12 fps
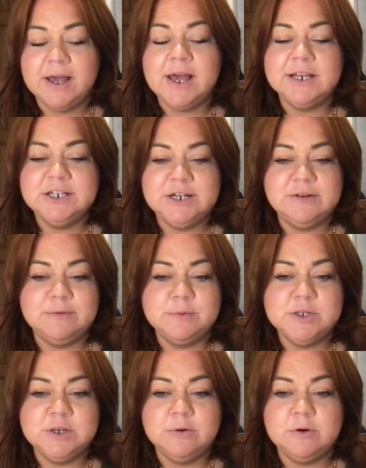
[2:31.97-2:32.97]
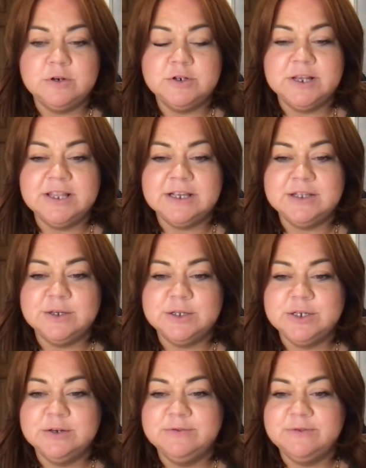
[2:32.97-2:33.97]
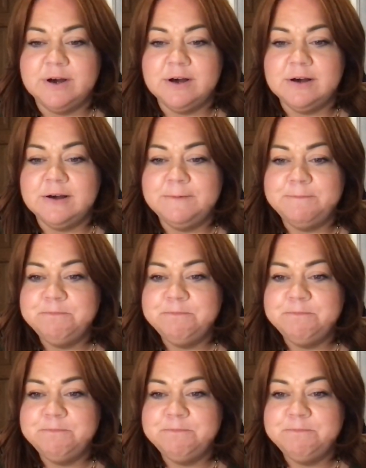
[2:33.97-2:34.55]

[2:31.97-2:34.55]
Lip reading: Angela from Stoke-on-Trent. That's not too far.